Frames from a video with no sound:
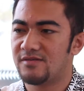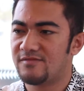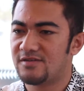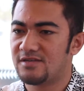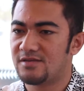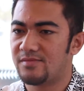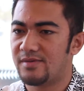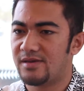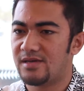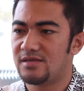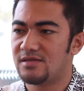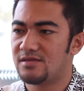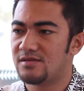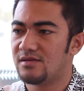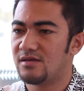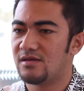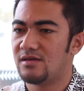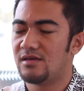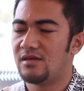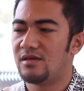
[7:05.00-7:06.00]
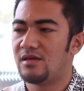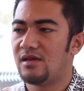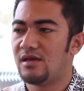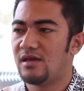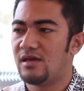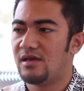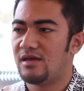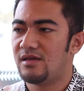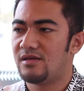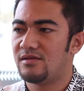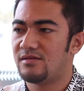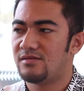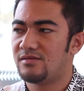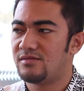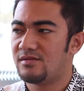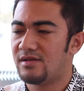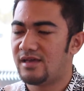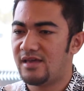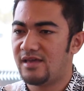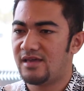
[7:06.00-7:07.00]
space, and
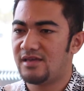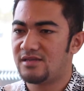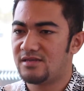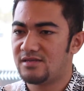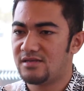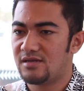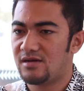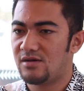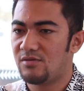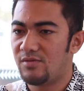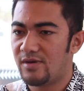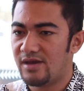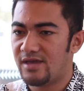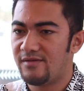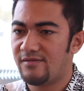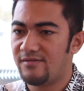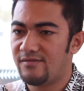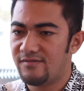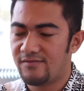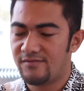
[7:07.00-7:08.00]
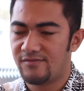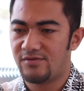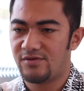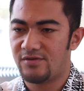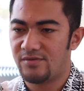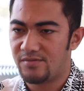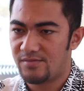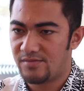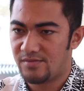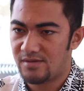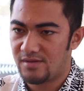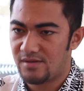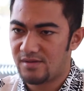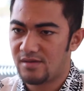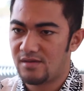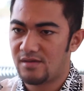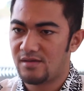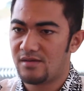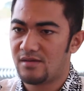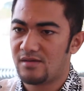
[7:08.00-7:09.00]
the hands away from
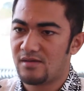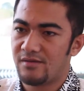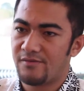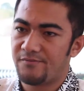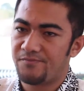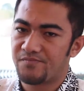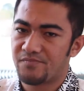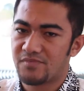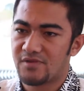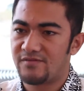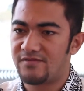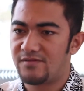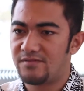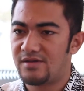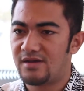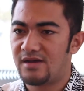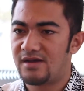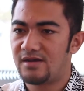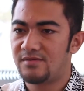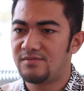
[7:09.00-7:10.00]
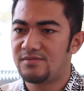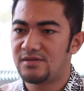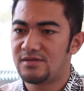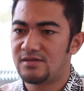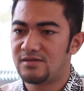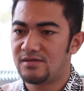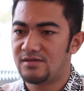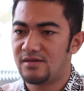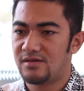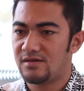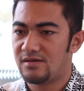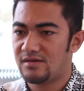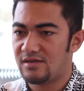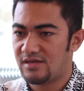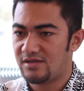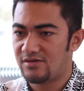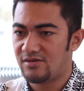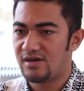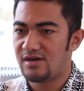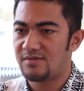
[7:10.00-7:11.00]
from the arms, like
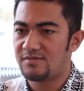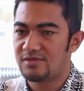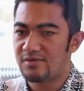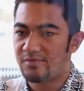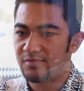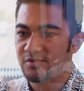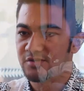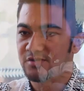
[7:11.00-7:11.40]
your arms are supposed to